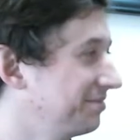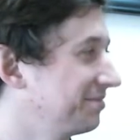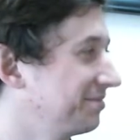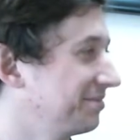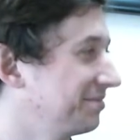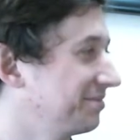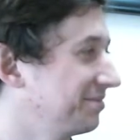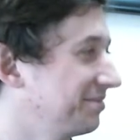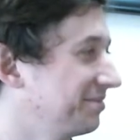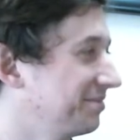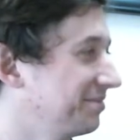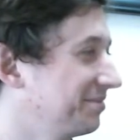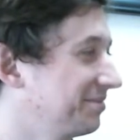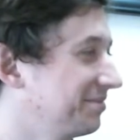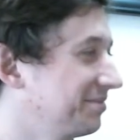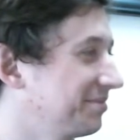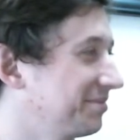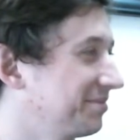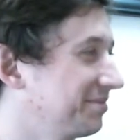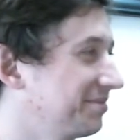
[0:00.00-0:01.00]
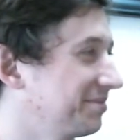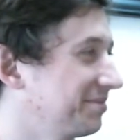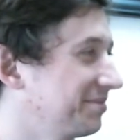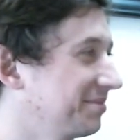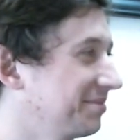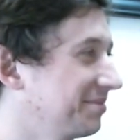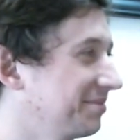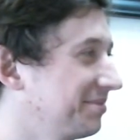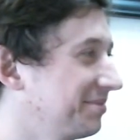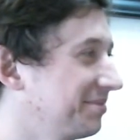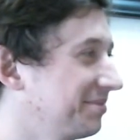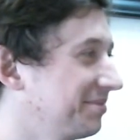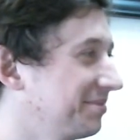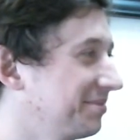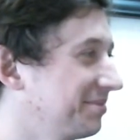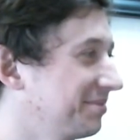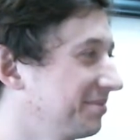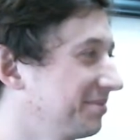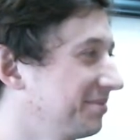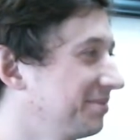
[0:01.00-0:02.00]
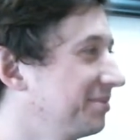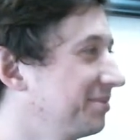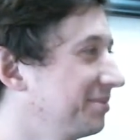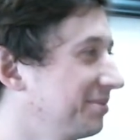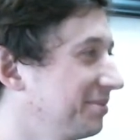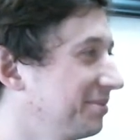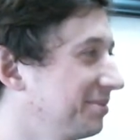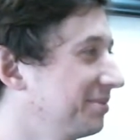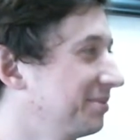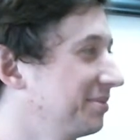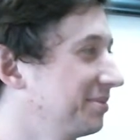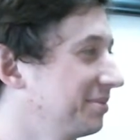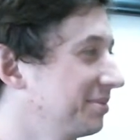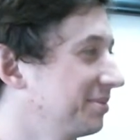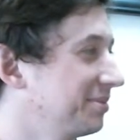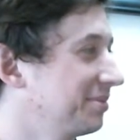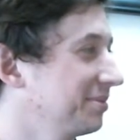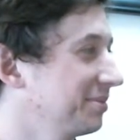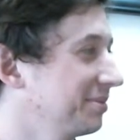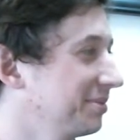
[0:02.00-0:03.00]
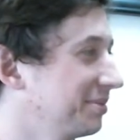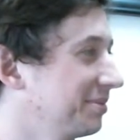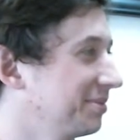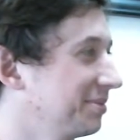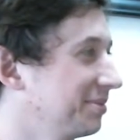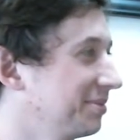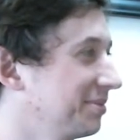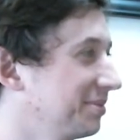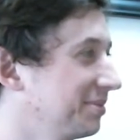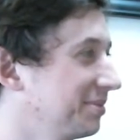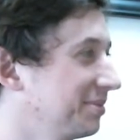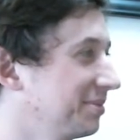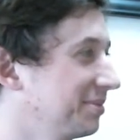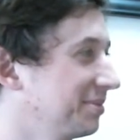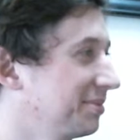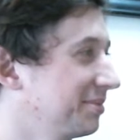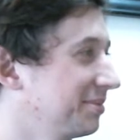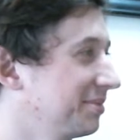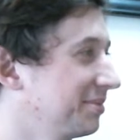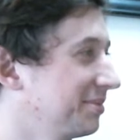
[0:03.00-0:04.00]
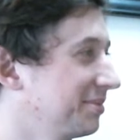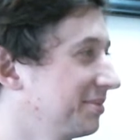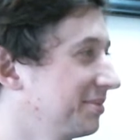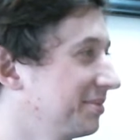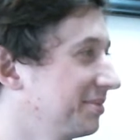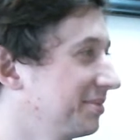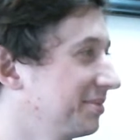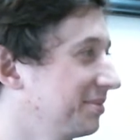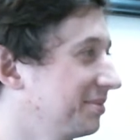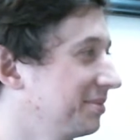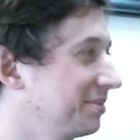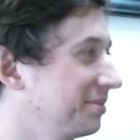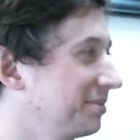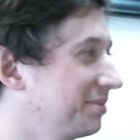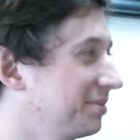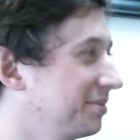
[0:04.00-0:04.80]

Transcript: (not speaking)